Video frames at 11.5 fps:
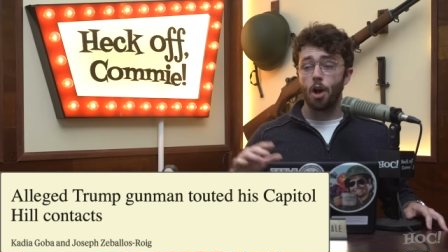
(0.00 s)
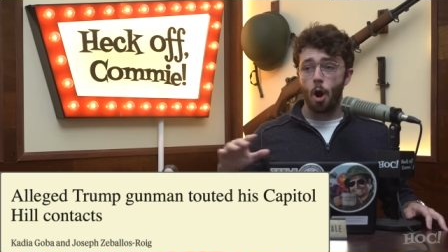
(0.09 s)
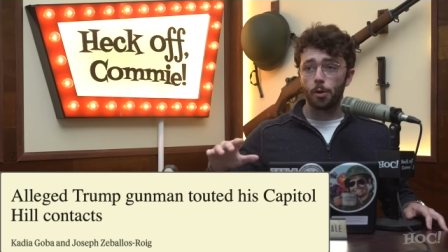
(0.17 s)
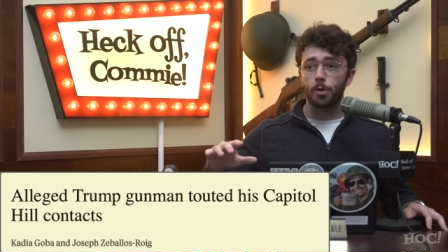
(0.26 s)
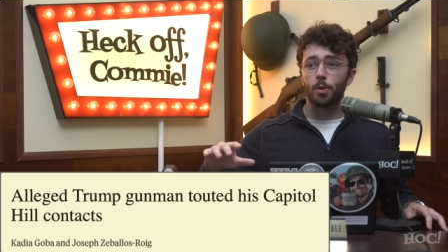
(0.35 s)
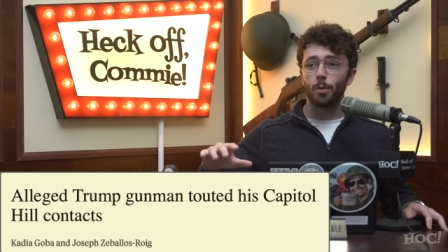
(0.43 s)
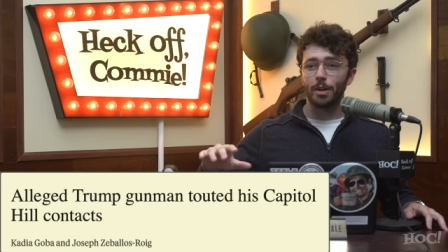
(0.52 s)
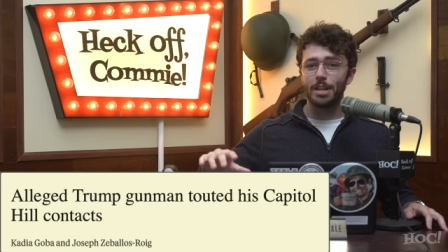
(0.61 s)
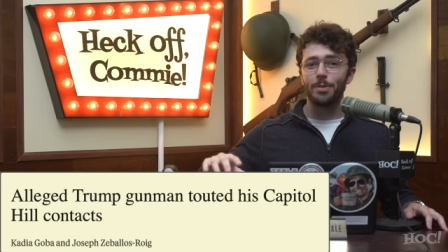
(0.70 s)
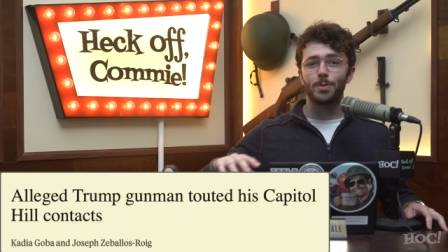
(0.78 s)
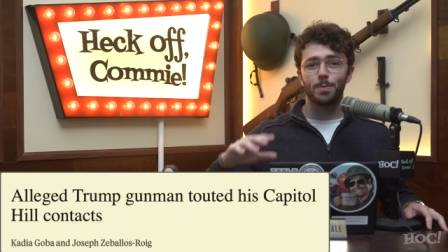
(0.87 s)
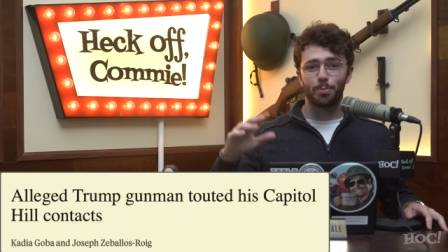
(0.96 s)
an article where
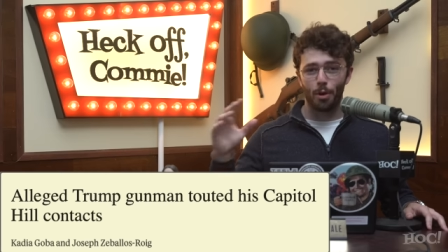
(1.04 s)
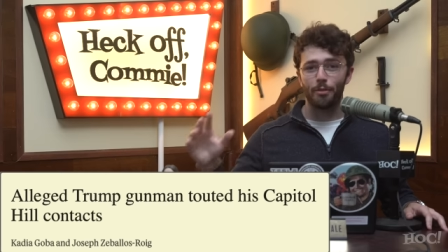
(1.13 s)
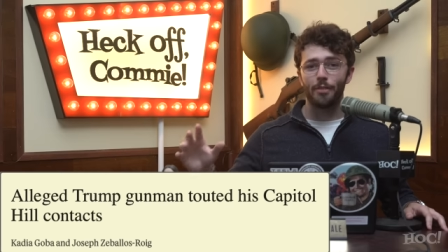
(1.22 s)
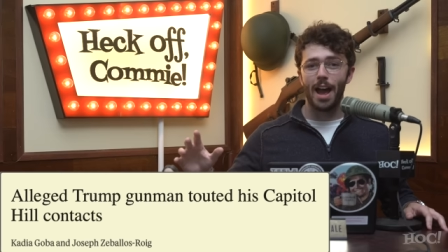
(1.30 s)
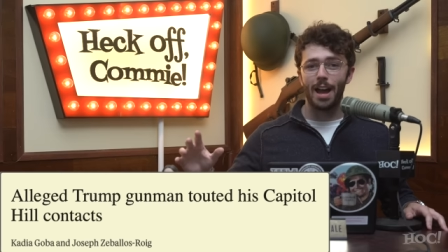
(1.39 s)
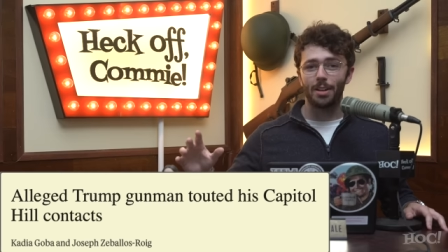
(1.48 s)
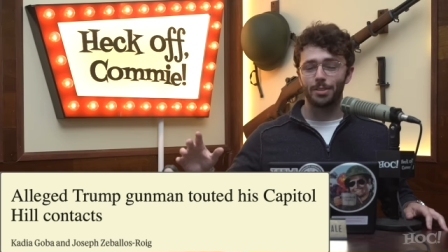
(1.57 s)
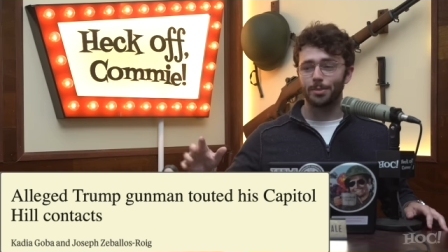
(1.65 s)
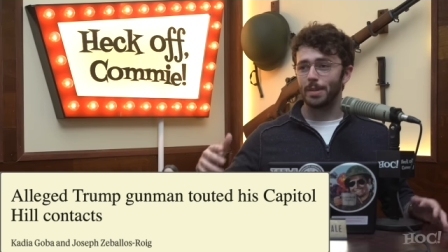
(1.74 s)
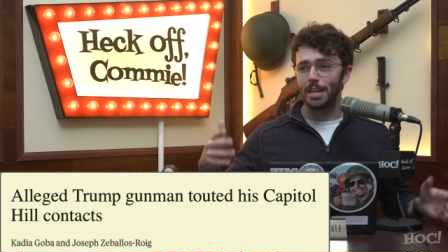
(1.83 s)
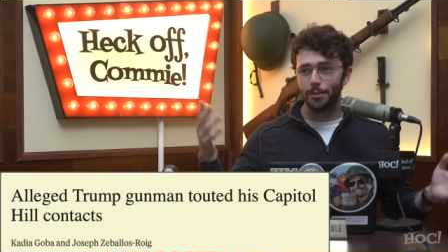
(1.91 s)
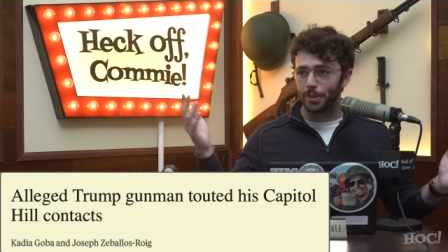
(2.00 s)
he was profiled or
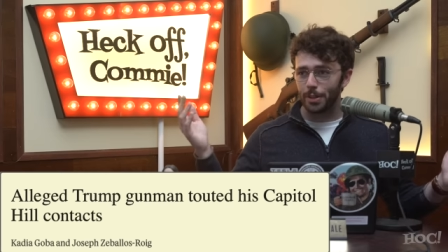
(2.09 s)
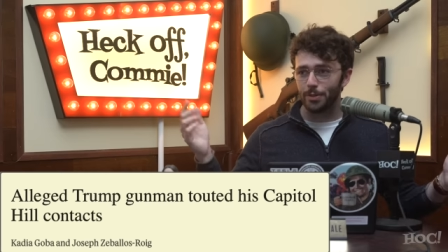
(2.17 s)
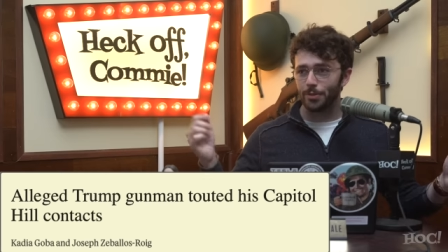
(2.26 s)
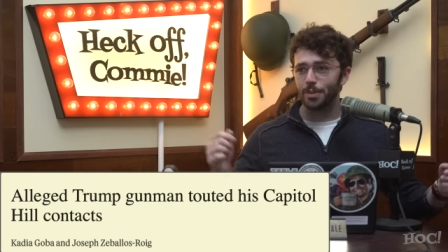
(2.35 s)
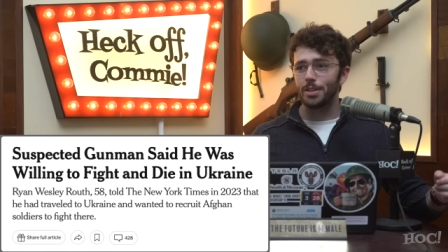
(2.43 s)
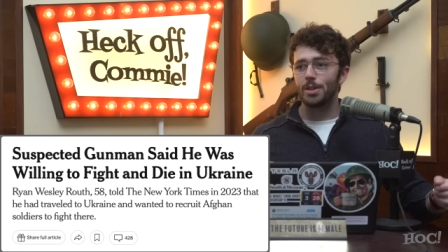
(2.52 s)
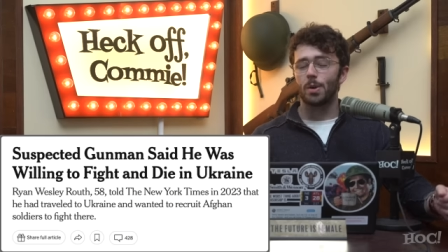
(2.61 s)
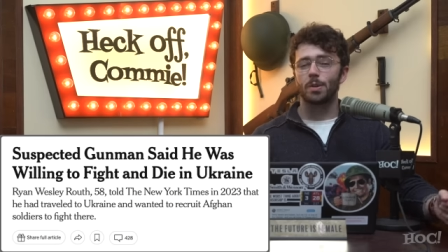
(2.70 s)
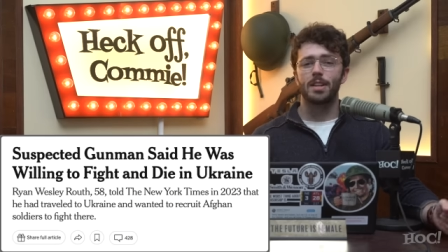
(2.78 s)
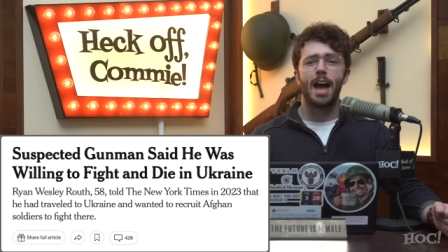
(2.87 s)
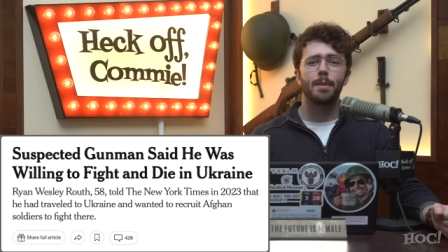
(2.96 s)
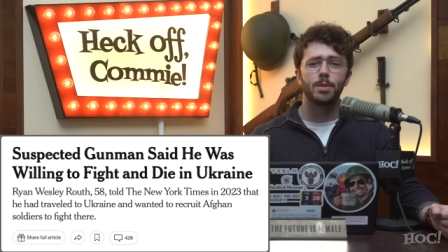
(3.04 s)
interviewed for the New York
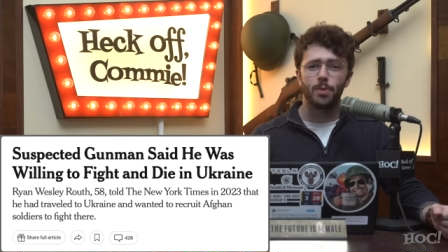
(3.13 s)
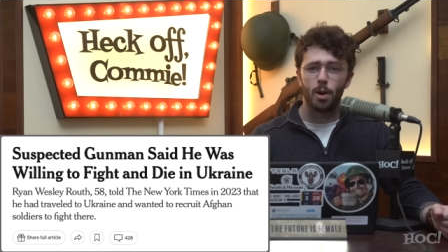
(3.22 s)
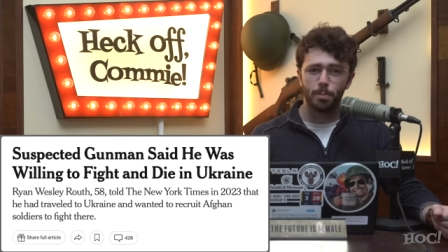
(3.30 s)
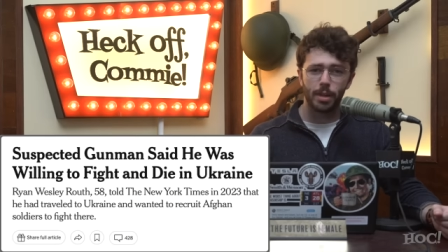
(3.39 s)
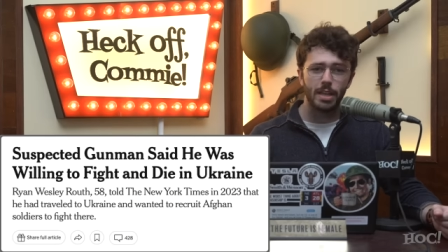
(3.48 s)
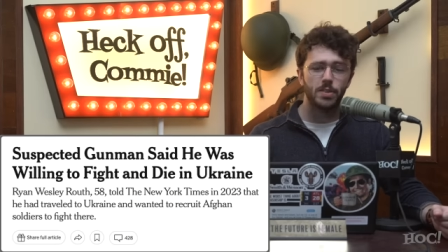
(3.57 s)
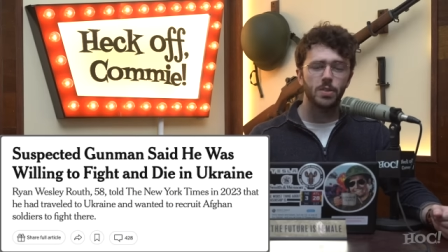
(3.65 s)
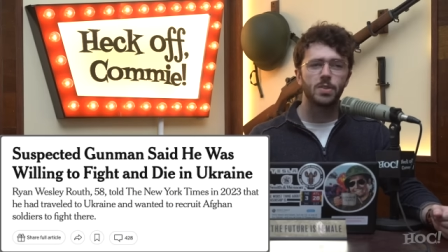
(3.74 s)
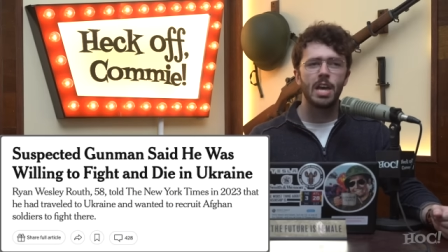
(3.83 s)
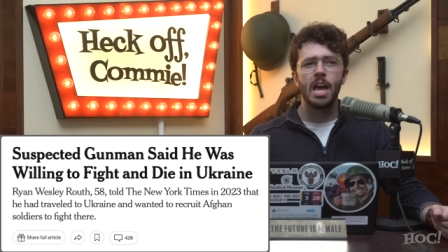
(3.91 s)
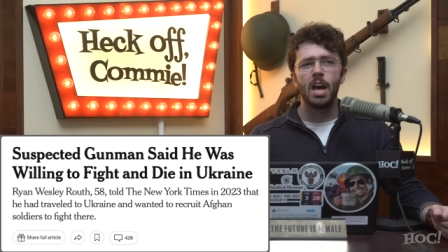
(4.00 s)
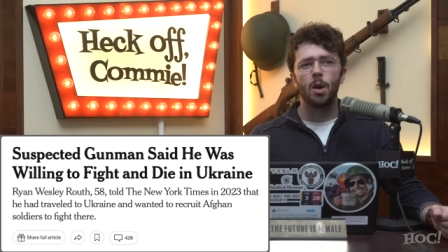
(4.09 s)
Times, of all
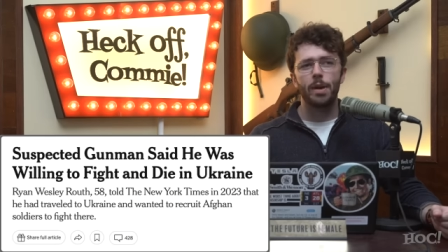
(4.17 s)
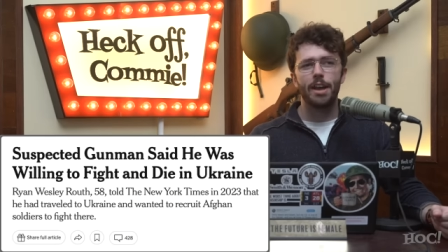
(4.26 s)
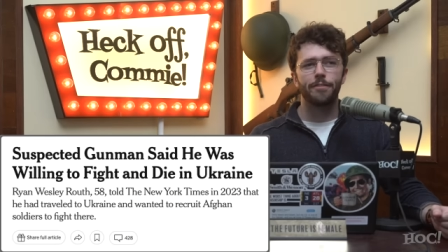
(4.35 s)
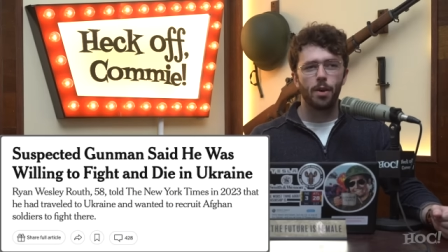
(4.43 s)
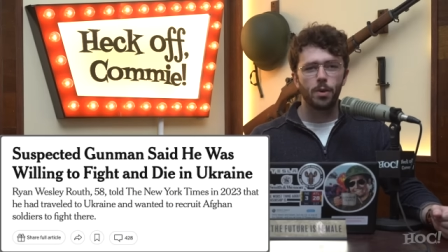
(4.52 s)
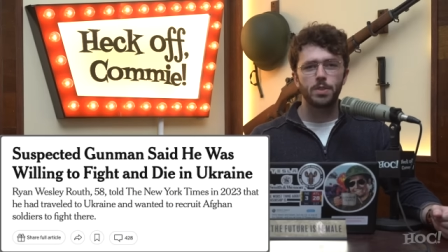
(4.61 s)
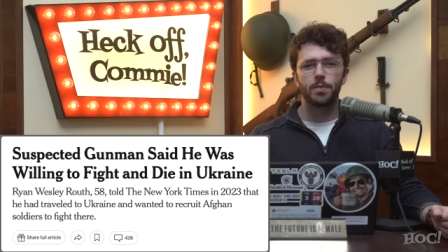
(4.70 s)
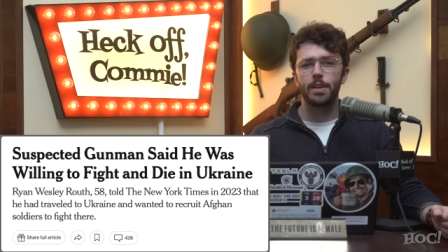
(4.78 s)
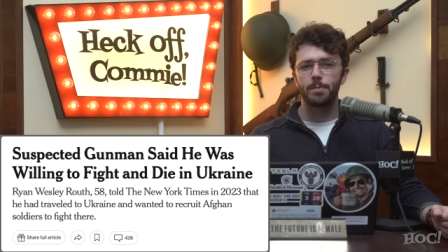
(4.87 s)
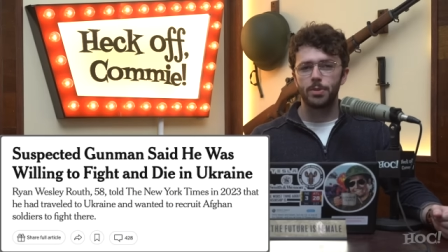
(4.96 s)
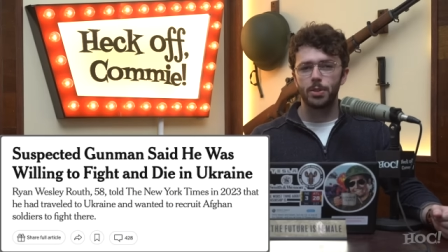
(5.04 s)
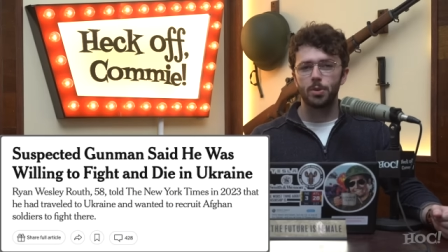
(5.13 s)
places. We have photos of
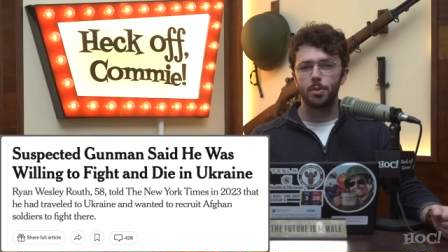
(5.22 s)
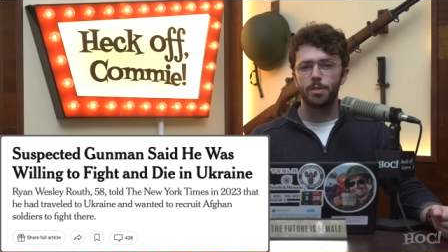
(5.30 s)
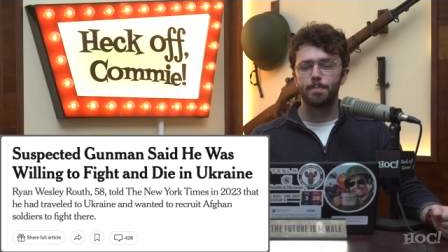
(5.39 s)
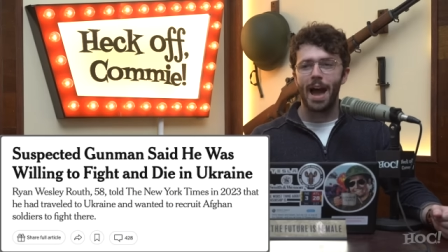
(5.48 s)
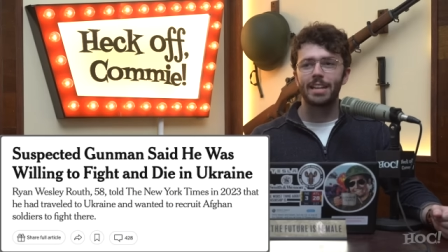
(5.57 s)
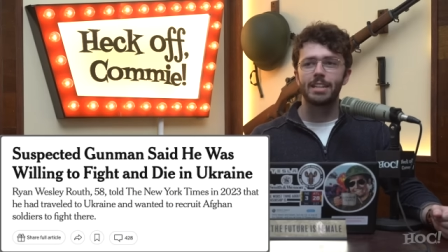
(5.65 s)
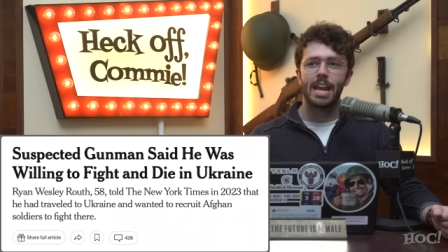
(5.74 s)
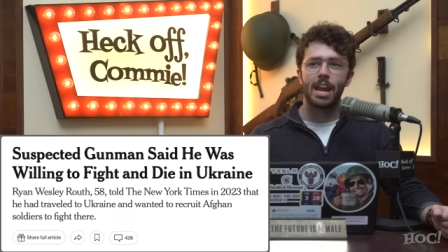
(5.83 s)
him, too, with Biden